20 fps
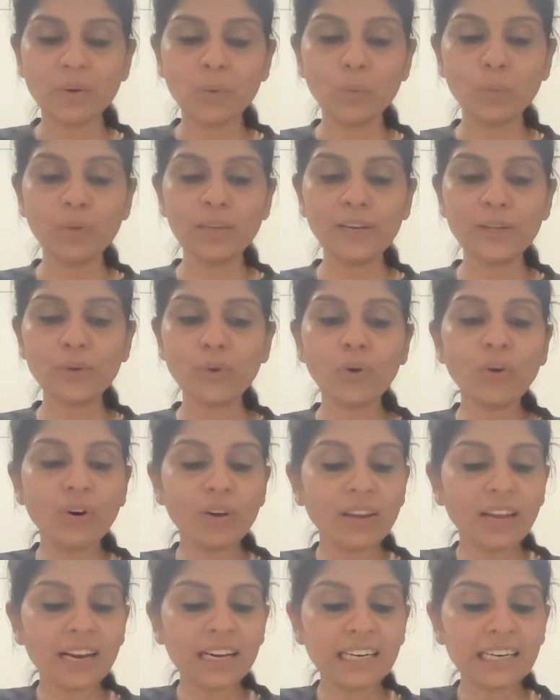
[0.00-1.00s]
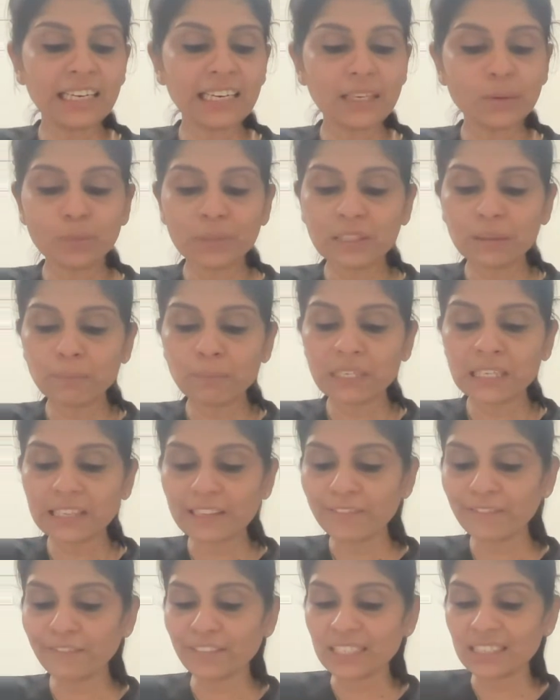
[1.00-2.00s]
Will you all agree with me
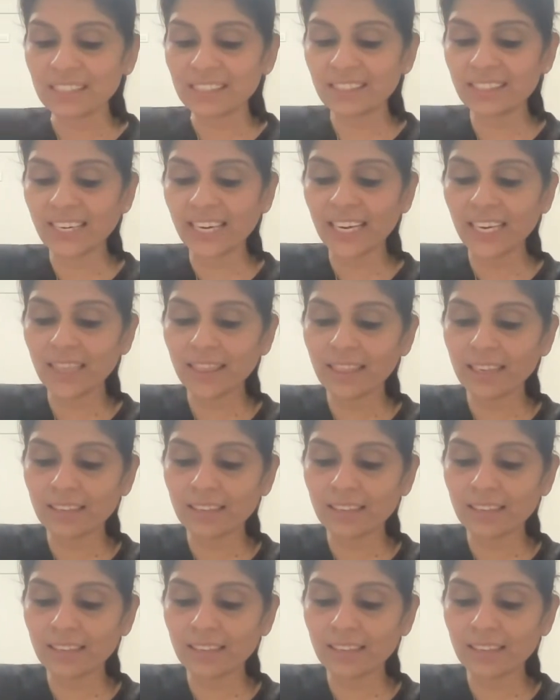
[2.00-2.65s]
if I say